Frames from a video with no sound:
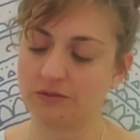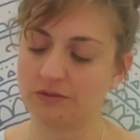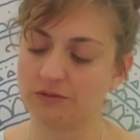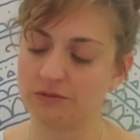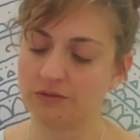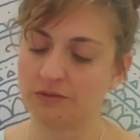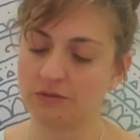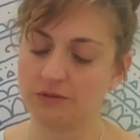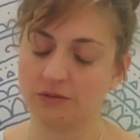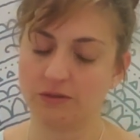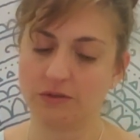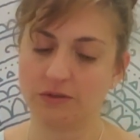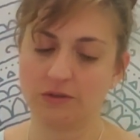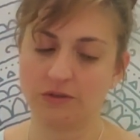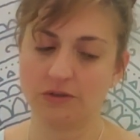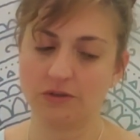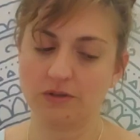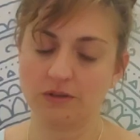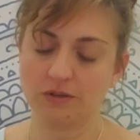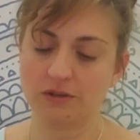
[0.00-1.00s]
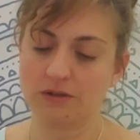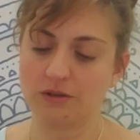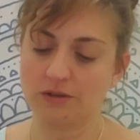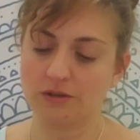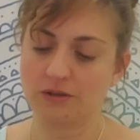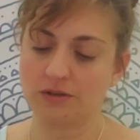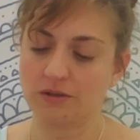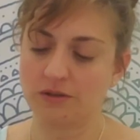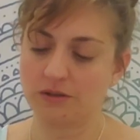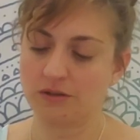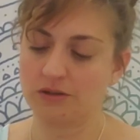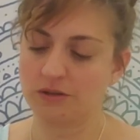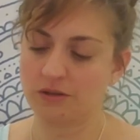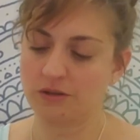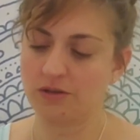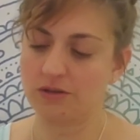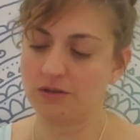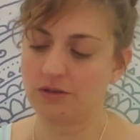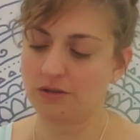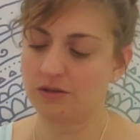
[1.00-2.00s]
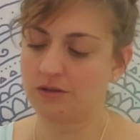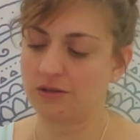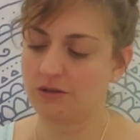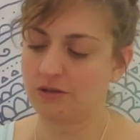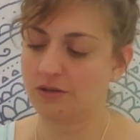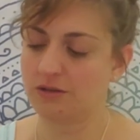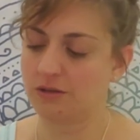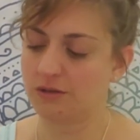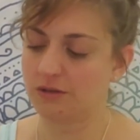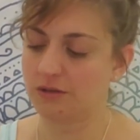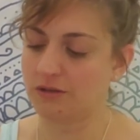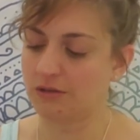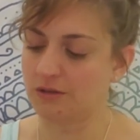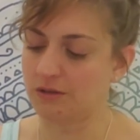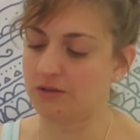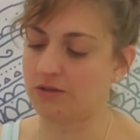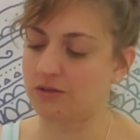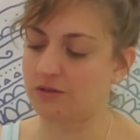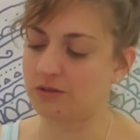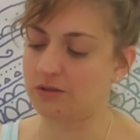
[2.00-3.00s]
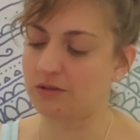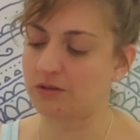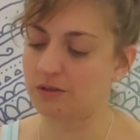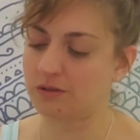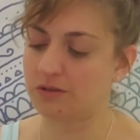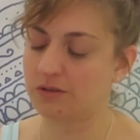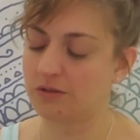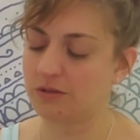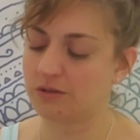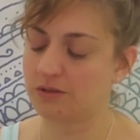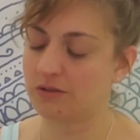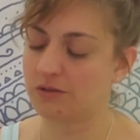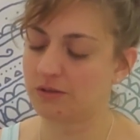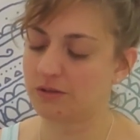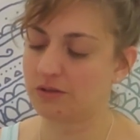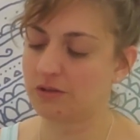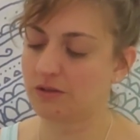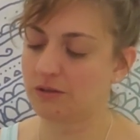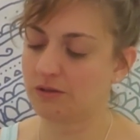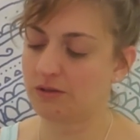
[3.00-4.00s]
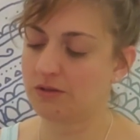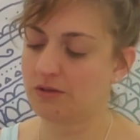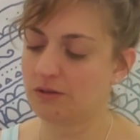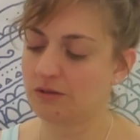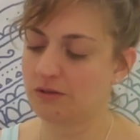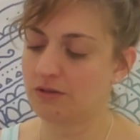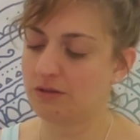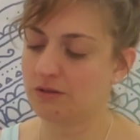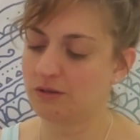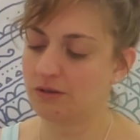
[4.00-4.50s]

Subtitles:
(silence)